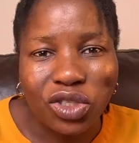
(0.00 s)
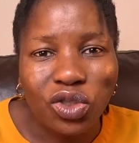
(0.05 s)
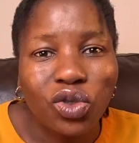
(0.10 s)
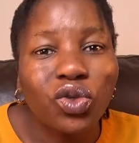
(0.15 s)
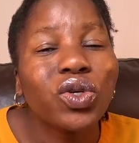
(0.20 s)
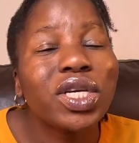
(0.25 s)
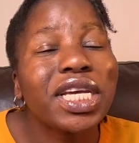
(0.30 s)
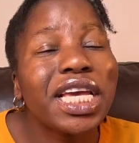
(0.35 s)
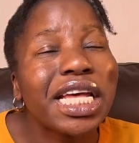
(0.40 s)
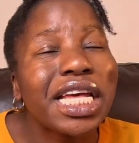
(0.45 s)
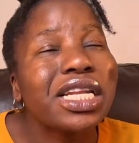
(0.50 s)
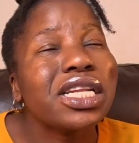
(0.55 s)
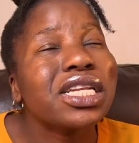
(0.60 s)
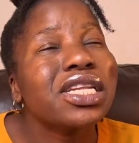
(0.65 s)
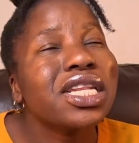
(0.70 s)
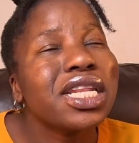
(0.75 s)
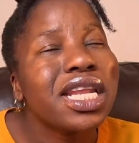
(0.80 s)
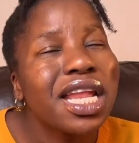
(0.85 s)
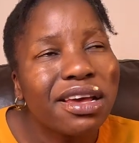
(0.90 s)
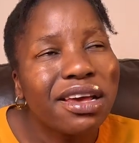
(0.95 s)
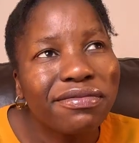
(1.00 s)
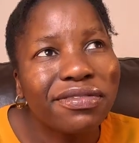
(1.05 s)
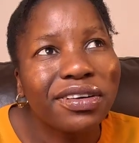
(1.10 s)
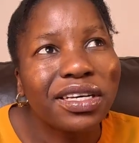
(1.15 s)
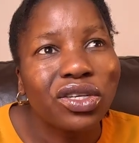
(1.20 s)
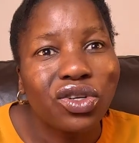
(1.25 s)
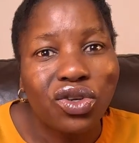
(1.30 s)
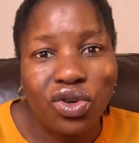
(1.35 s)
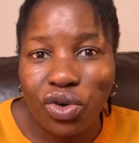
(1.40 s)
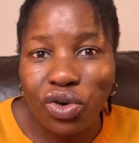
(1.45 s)
you can
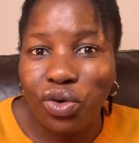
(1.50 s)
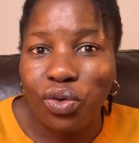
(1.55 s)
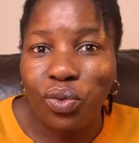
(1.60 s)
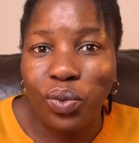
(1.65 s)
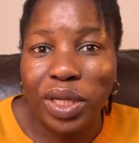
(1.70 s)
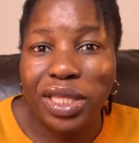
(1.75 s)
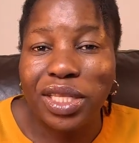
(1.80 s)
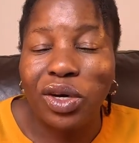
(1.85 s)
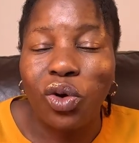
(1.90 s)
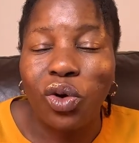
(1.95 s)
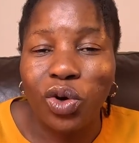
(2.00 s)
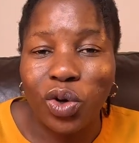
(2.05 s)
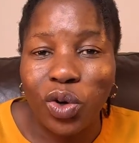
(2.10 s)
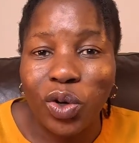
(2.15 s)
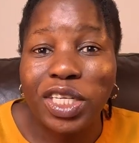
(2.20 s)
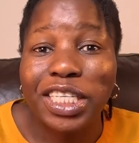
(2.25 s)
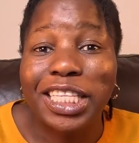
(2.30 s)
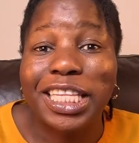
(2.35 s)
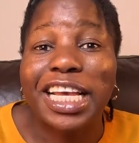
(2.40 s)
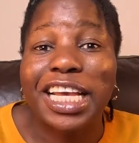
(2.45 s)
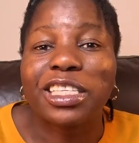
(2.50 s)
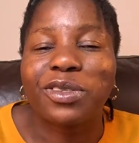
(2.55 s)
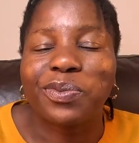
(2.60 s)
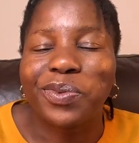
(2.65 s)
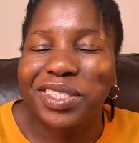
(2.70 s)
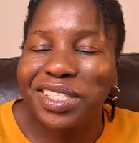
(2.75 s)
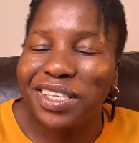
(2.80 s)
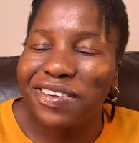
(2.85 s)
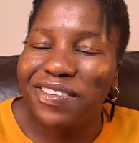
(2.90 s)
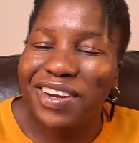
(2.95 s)
never know whether or not they are
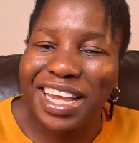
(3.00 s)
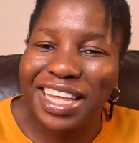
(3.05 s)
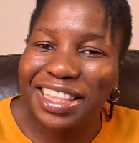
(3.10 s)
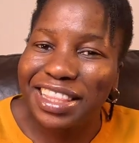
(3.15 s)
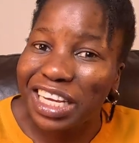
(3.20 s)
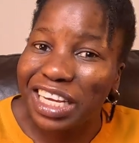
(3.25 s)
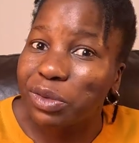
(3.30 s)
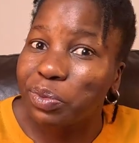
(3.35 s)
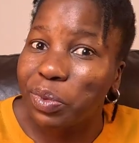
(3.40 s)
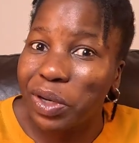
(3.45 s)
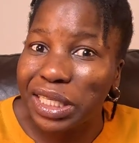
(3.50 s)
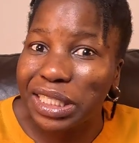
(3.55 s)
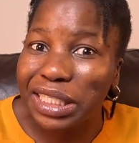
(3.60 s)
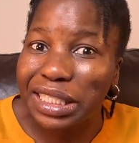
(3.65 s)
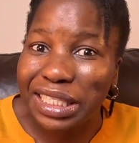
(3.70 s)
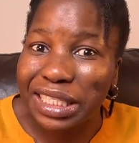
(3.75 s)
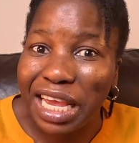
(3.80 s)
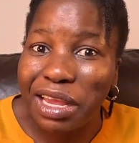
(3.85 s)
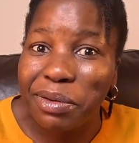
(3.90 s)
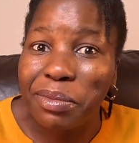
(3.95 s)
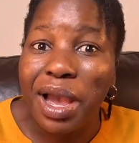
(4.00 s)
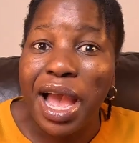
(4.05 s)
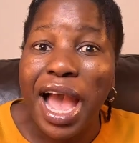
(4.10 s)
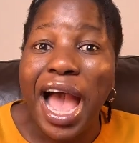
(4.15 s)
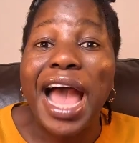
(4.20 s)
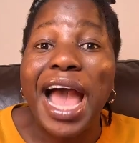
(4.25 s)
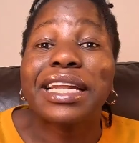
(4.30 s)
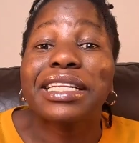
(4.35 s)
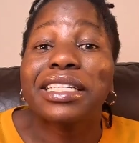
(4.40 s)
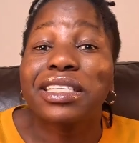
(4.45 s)
sponsoring at that point in time
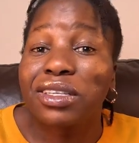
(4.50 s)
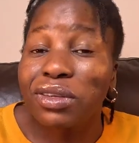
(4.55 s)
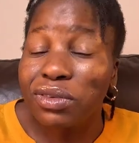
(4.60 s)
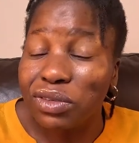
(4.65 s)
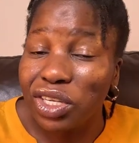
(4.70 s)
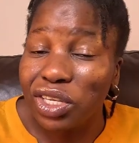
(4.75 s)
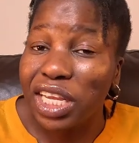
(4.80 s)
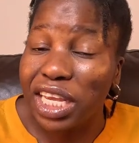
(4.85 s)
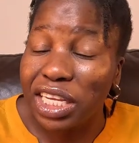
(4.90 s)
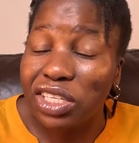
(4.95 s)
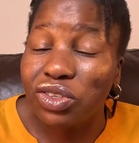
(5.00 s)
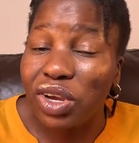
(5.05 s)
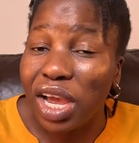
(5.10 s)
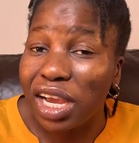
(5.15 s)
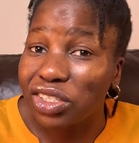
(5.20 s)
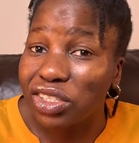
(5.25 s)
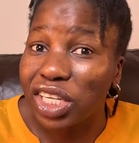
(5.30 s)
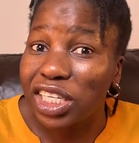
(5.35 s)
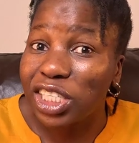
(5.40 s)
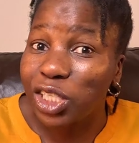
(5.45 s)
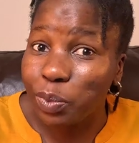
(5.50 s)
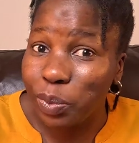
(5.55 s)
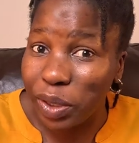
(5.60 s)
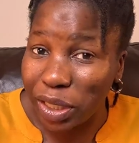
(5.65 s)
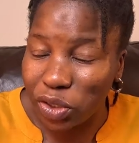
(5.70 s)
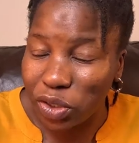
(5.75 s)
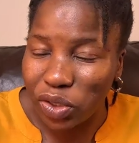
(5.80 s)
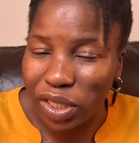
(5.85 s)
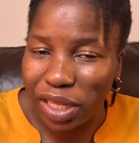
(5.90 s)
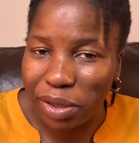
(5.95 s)
until you get to actually
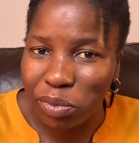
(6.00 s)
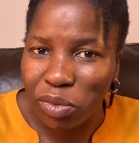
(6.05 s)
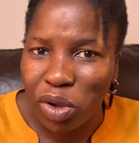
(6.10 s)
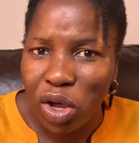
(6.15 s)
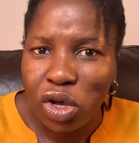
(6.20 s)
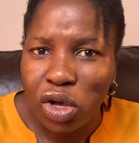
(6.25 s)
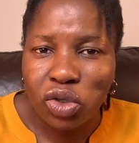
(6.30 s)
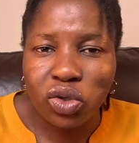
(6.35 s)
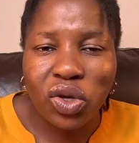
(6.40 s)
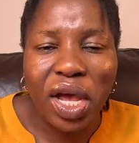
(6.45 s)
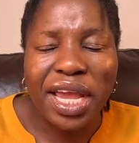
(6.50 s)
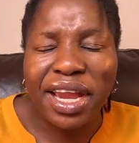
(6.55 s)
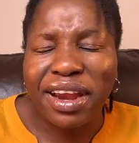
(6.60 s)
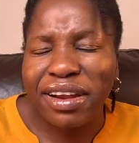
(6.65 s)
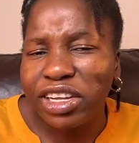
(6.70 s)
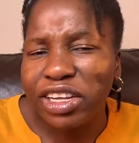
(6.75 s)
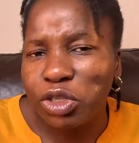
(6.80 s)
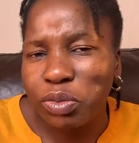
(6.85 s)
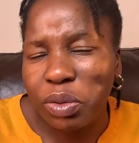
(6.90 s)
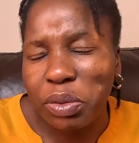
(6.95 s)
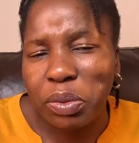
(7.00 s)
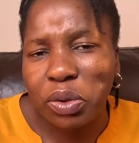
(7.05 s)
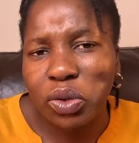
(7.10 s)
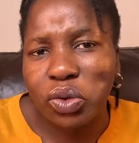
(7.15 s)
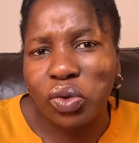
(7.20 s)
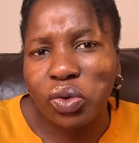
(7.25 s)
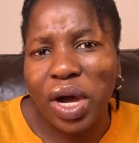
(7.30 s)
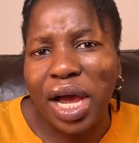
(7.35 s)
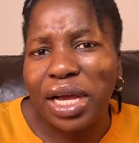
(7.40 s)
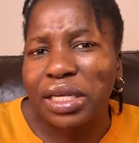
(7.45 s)
speak to them. So I encourage people
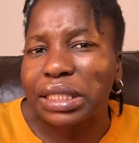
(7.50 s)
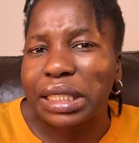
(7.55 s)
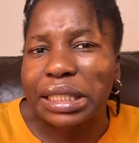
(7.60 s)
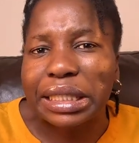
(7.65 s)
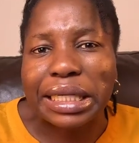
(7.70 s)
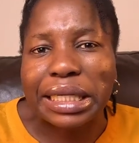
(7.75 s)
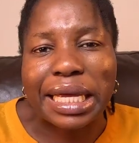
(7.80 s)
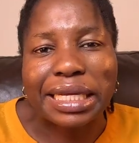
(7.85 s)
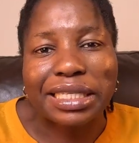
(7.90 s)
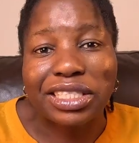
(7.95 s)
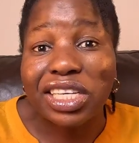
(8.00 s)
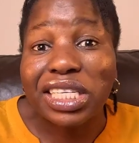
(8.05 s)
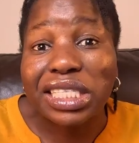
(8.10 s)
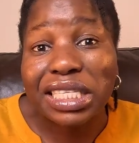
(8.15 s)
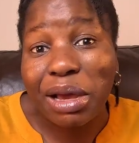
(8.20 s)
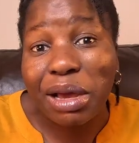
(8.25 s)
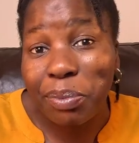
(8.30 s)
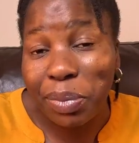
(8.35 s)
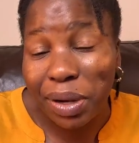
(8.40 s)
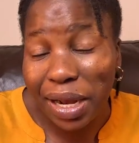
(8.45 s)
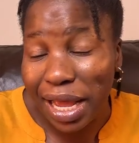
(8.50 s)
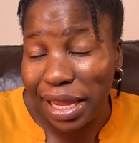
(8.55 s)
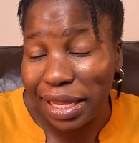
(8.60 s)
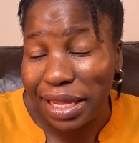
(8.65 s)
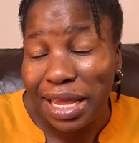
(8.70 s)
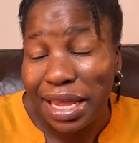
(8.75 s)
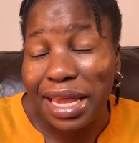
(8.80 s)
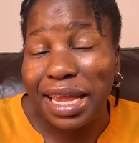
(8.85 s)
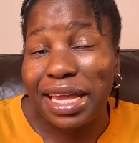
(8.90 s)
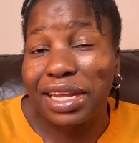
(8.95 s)
to actually just
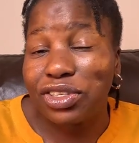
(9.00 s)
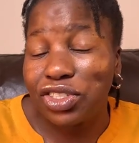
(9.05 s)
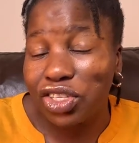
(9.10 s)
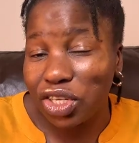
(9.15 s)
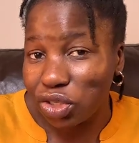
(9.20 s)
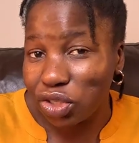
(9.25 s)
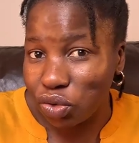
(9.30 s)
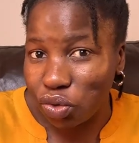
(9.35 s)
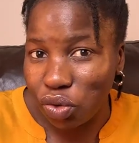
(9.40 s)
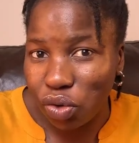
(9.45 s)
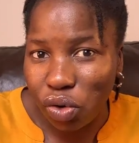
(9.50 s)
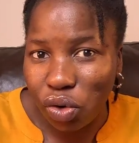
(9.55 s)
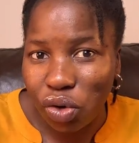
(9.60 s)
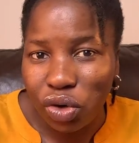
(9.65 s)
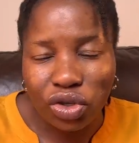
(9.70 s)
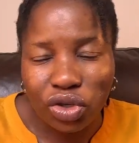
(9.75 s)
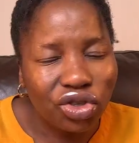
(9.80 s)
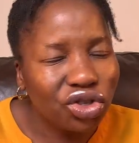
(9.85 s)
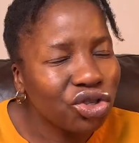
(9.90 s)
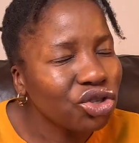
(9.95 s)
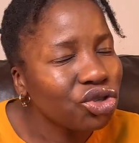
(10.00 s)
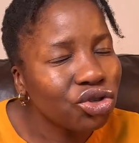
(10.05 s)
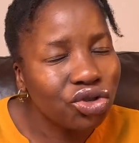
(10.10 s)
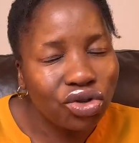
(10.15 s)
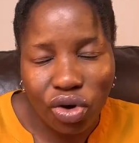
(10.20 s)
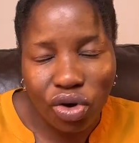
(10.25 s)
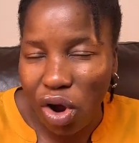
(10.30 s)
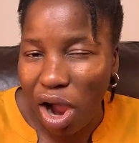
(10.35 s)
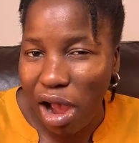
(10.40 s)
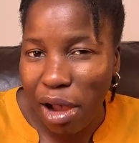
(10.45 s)
apply and just go, just
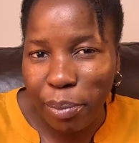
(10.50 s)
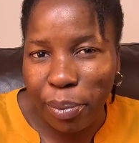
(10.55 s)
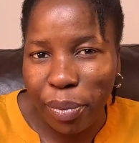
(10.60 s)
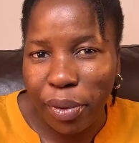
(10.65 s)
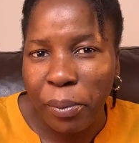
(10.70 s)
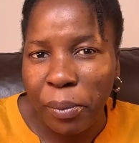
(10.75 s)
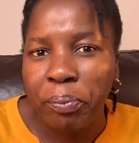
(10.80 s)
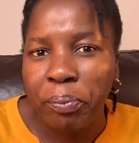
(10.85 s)
show up.